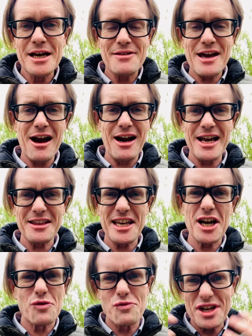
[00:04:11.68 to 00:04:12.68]
They're like
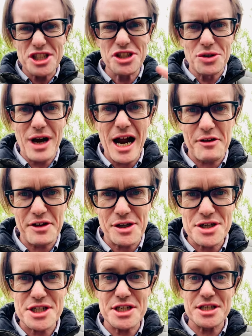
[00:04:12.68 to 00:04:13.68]
the original Hare
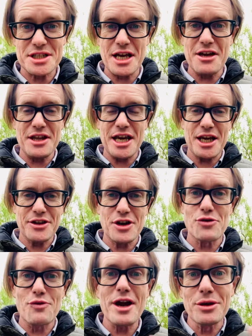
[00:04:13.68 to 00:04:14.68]
Krishnas. They're
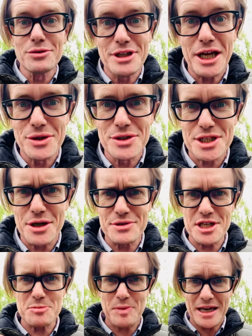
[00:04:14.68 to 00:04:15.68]
the real deal, so
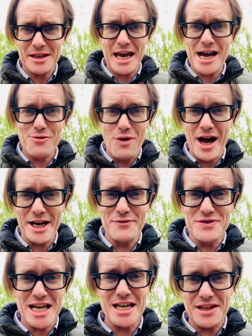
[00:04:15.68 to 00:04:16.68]
to speak. They
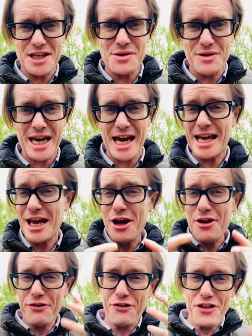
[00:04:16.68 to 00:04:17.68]
arrived in the UK
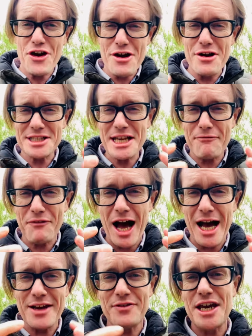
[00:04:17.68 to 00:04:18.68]

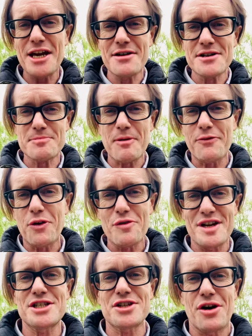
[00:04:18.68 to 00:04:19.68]
35 years before
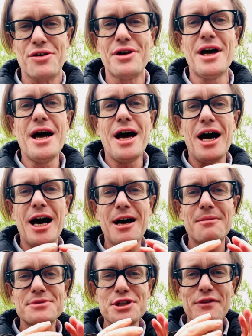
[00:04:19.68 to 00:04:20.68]

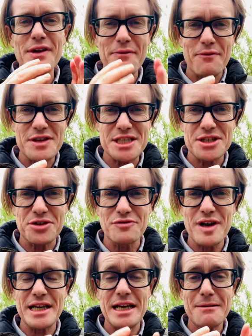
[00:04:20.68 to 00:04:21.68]
ISKCON. So if you haven't visited
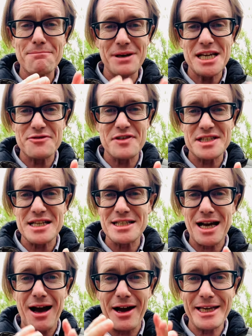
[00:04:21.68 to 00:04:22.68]
already, please visit.
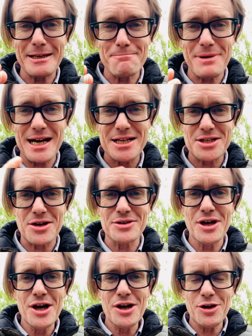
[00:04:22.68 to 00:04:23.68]
I can pass on
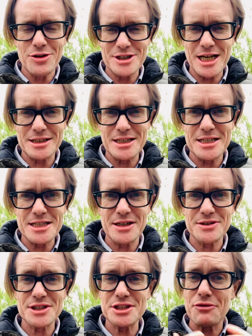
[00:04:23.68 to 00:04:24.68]
contact
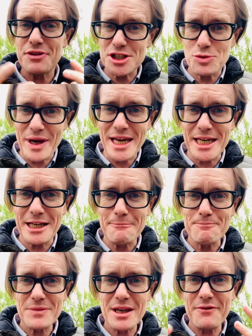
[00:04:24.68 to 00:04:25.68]
details. So this week,
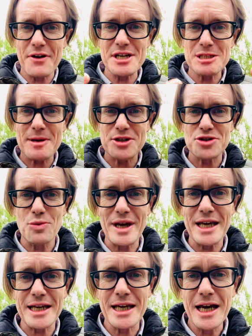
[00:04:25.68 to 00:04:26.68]
a very special
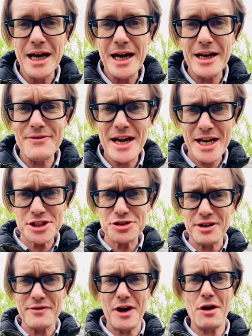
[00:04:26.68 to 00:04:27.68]
week in the
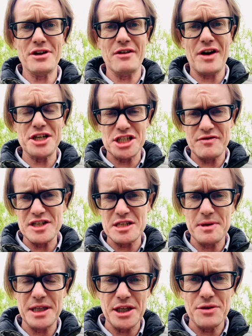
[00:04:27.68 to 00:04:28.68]
history of Gaudiya
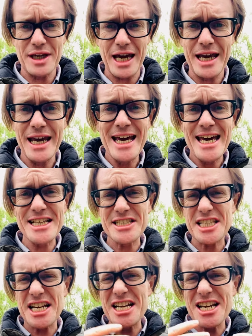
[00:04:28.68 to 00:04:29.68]
Vaishnavism in the UK. It's
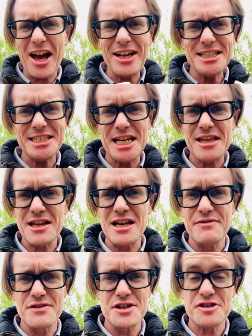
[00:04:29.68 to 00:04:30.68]
the 90th
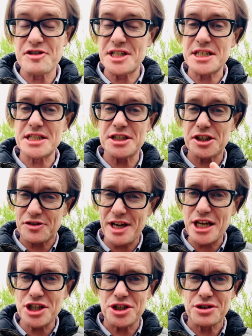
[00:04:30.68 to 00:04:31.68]
anniversary since the
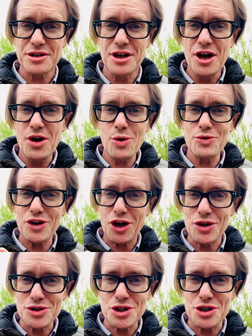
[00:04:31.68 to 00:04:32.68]
creation, or the
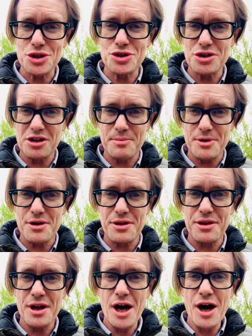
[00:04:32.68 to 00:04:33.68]
constitution of the
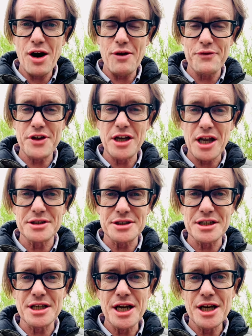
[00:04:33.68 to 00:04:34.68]
birth of the
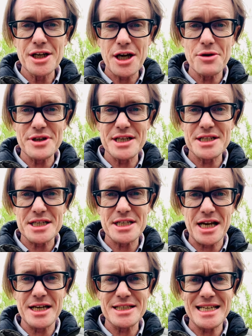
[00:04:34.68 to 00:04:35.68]
London Gaudiya
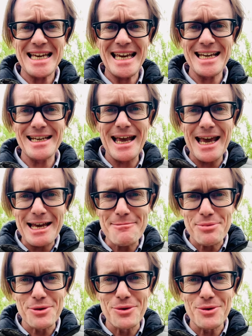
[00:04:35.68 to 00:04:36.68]
Society in
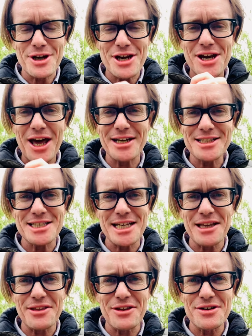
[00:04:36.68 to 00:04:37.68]
April
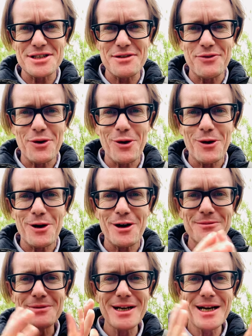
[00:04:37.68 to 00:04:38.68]

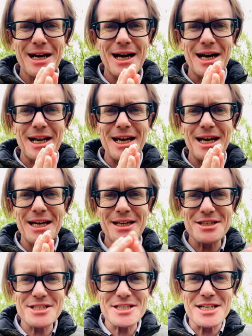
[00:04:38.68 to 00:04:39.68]
1934. Hare
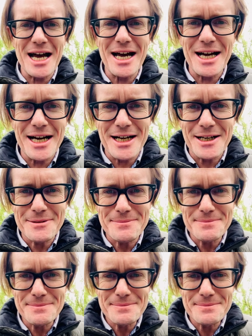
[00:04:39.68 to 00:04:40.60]
Krishna!